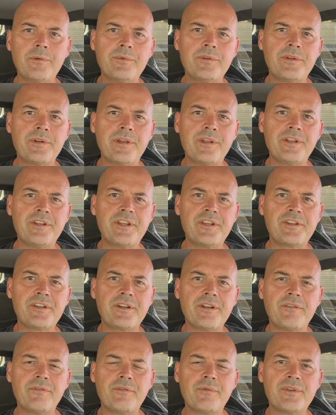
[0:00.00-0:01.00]
to another
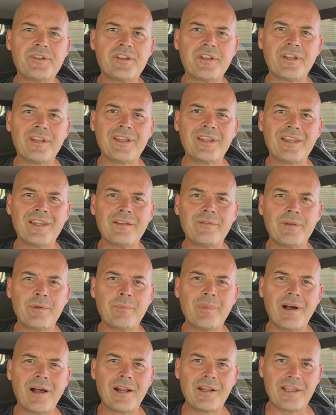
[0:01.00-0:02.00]
edition of the Resilient Living
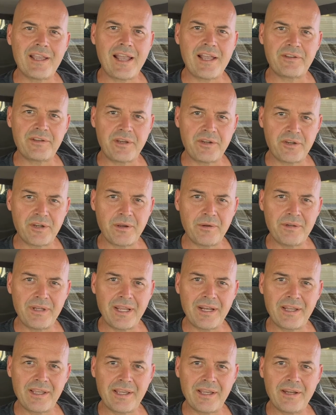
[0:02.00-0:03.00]
Podcast, a show
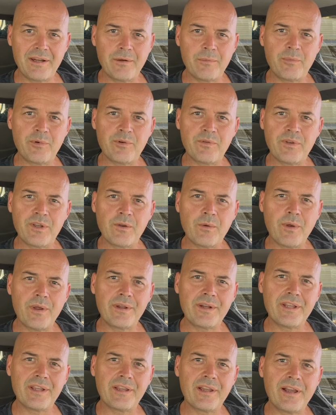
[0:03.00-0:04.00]
dedicated to improving
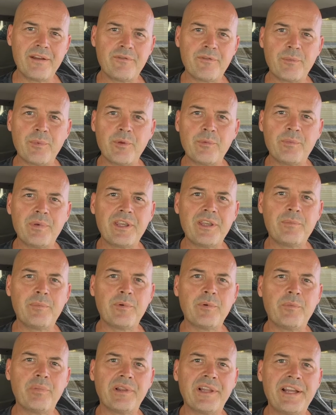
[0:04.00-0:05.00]
quality of life for both
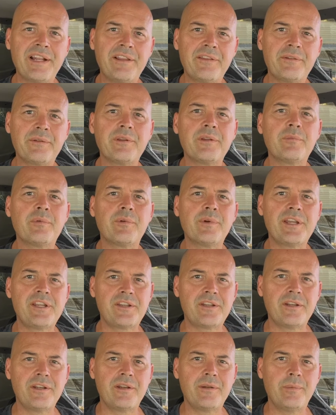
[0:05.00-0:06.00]
people and planet through
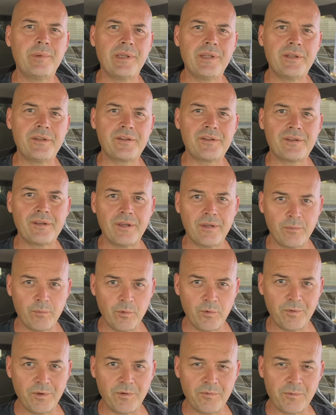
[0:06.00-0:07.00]
liberation and independence,
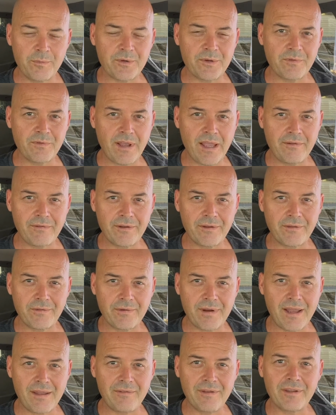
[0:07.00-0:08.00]
moving from surviving to
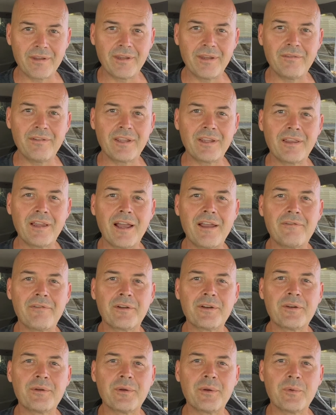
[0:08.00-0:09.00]
thriving and living
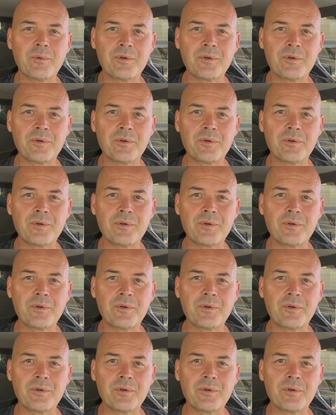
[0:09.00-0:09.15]
life on your own